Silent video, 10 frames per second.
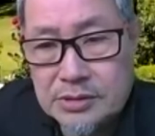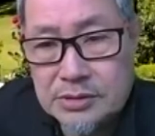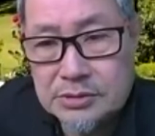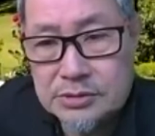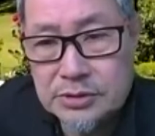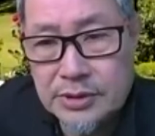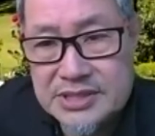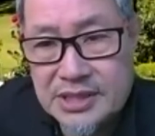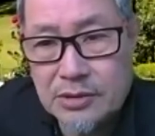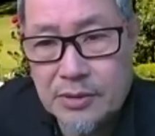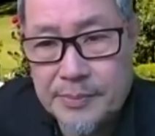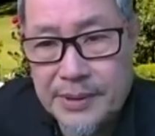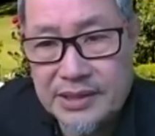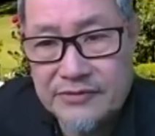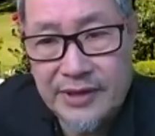so I said, look, but
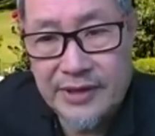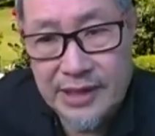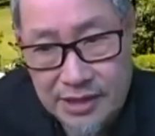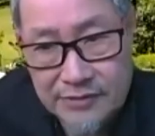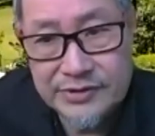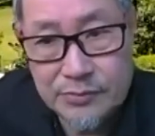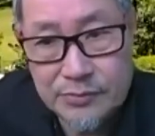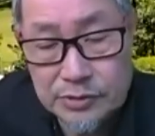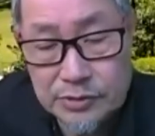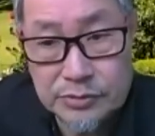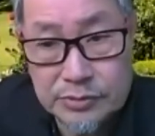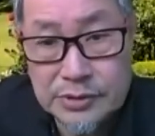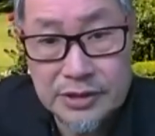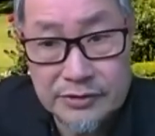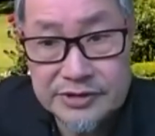if any of them were to
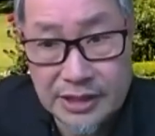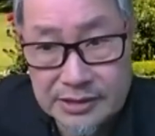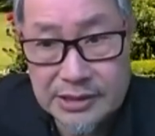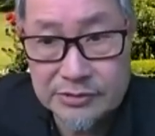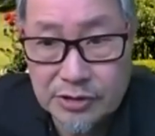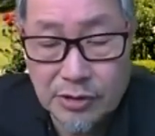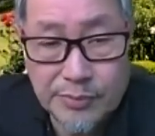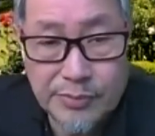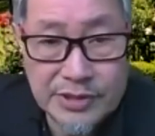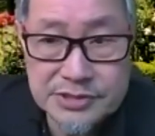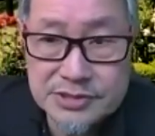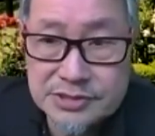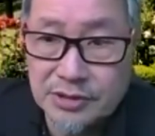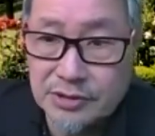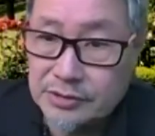kind of shut down their operations
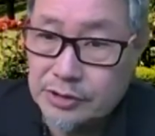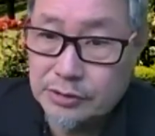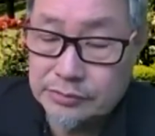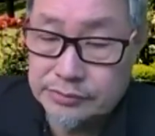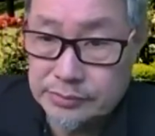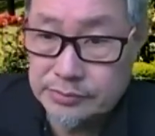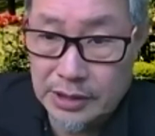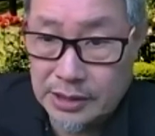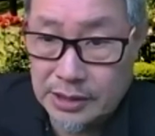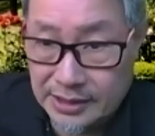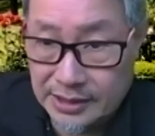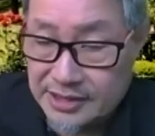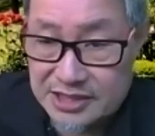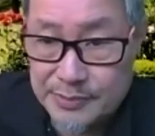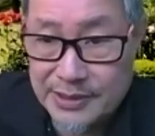or, you know, uh, cut
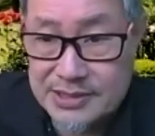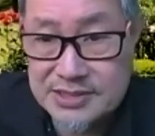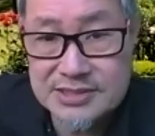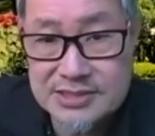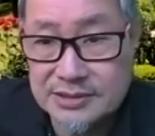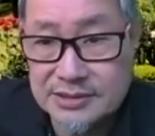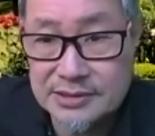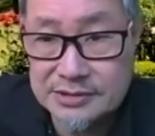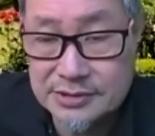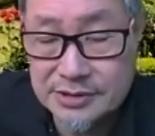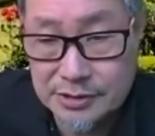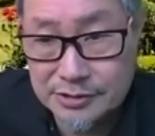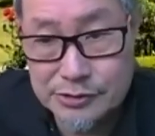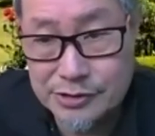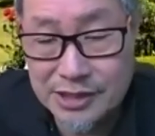their expenses and the, you know,
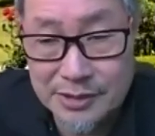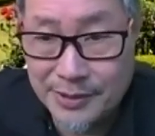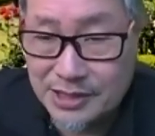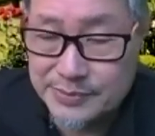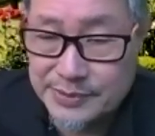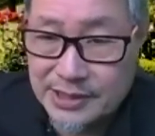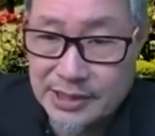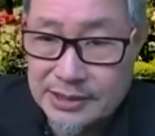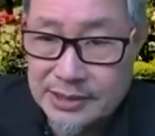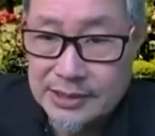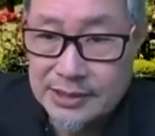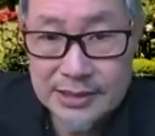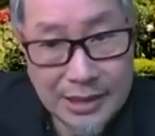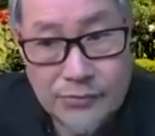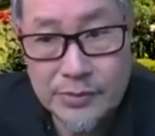the training part has been cut,
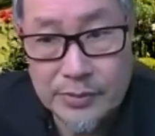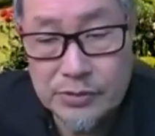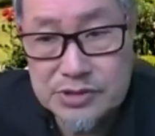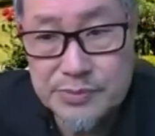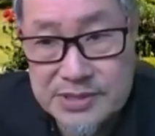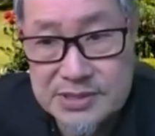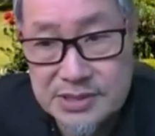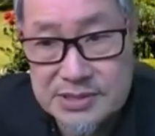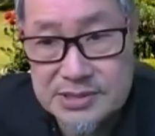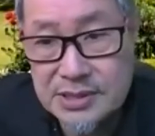then we will lose business.